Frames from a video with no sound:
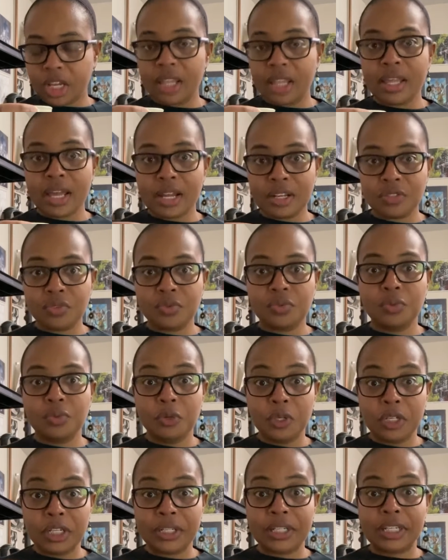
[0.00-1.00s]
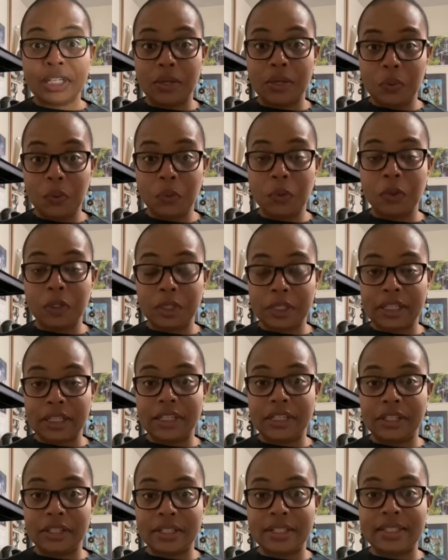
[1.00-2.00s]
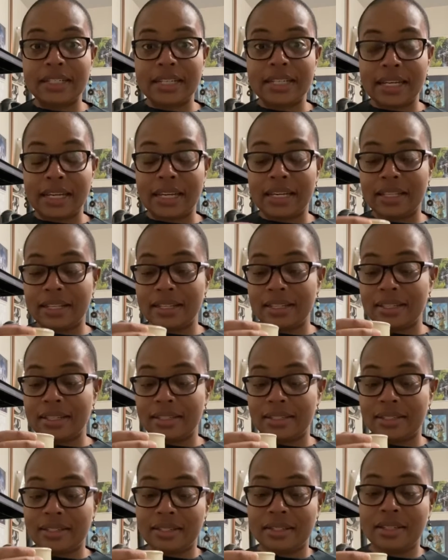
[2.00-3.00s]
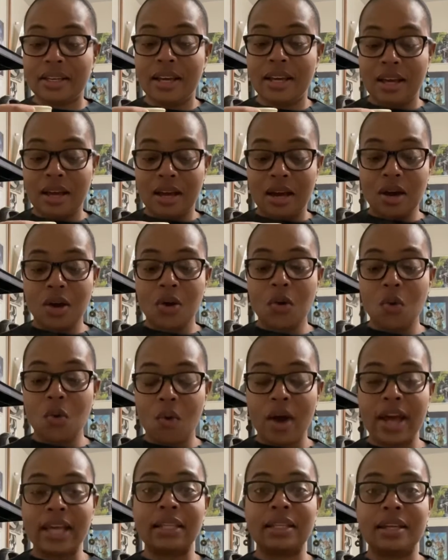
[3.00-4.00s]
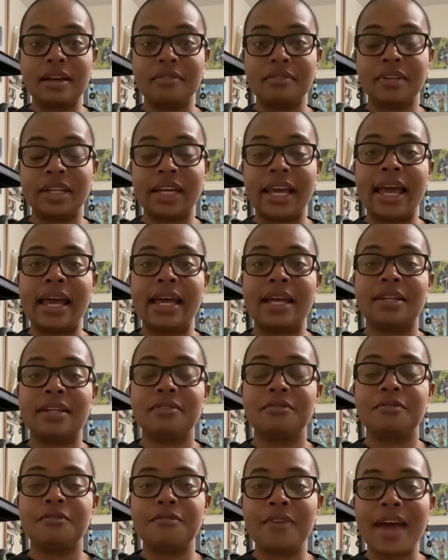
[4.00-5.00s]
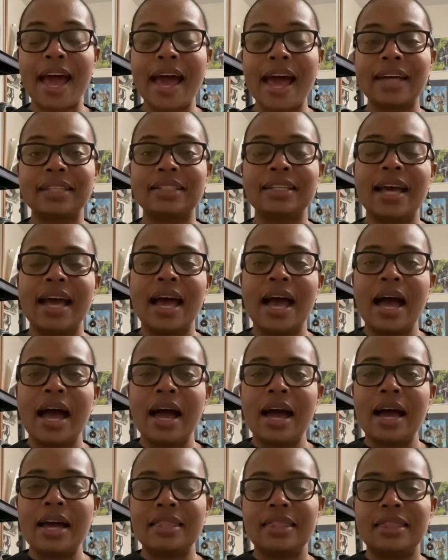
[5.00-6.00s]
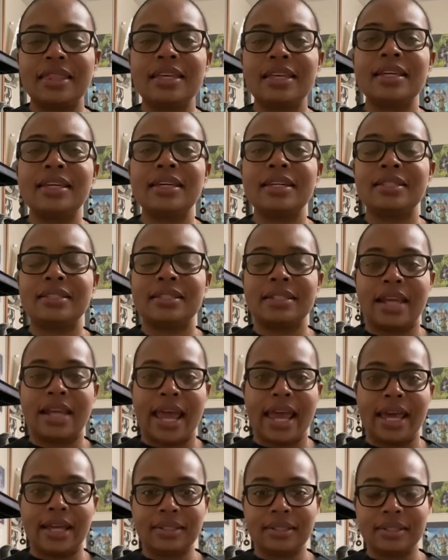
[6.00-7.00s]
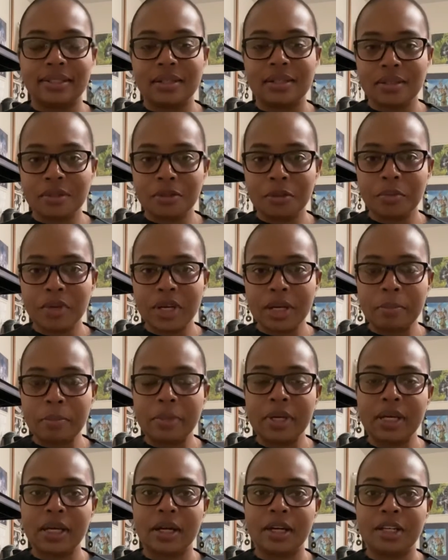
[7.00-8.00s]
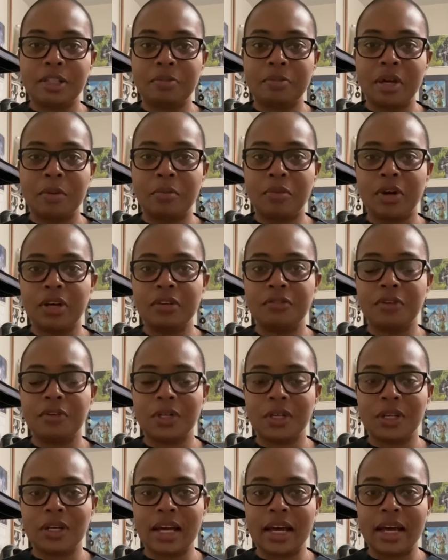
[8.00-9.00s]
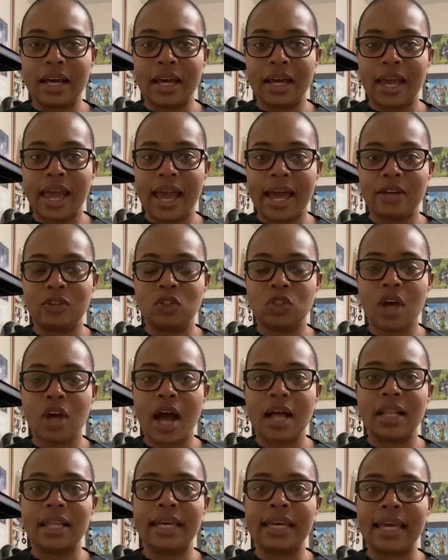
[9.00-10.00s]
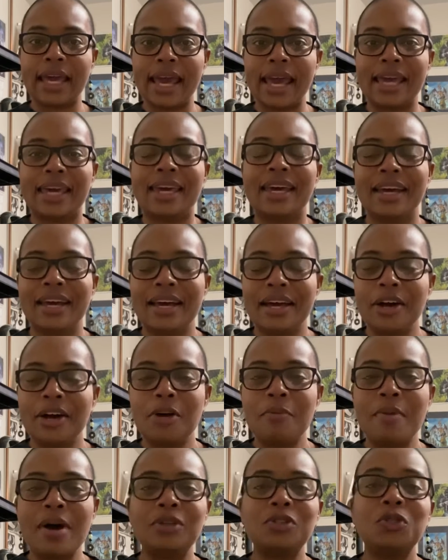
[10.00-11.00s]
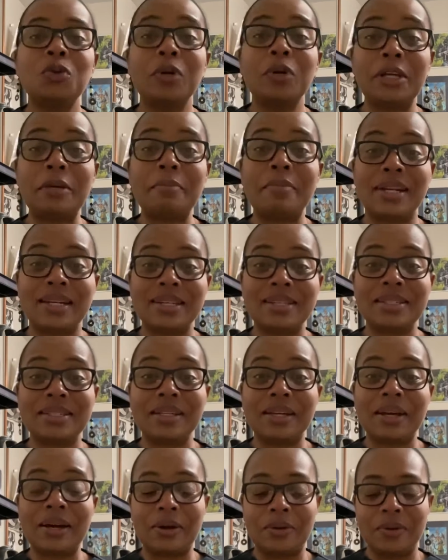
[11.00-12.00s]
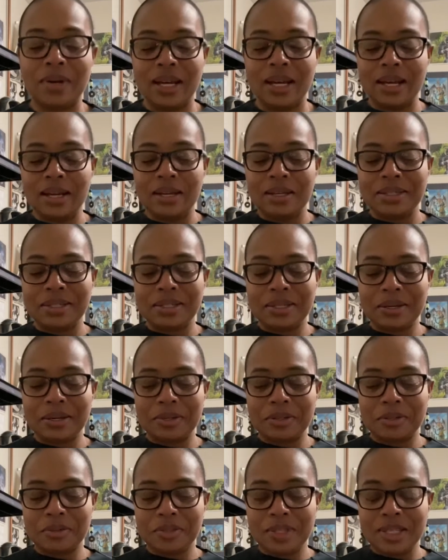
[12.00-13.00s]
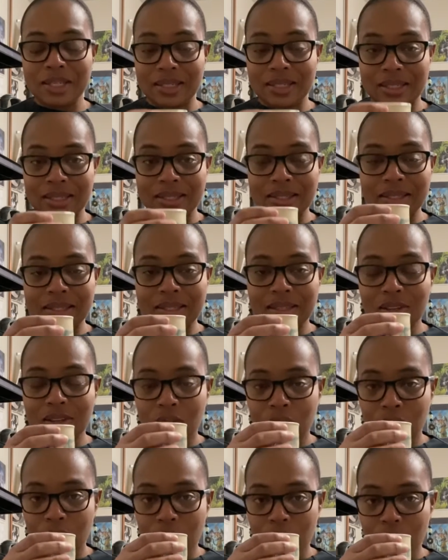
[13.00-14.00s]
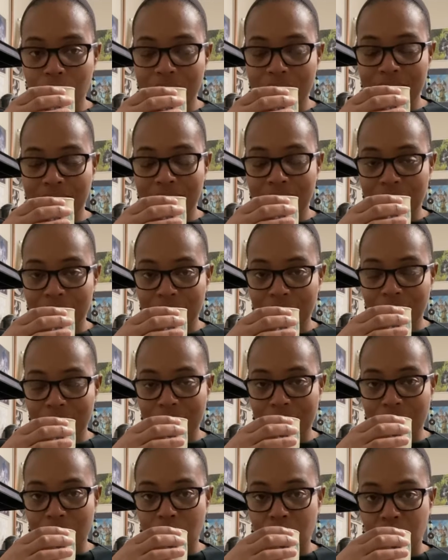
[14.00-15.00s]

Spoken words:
That is really, really good tea. This is quite lovely. And in fact, I think it's enhanced a little bit because my boyfriend and I had chocolate cake about 20 minutes ago. So this is quite good.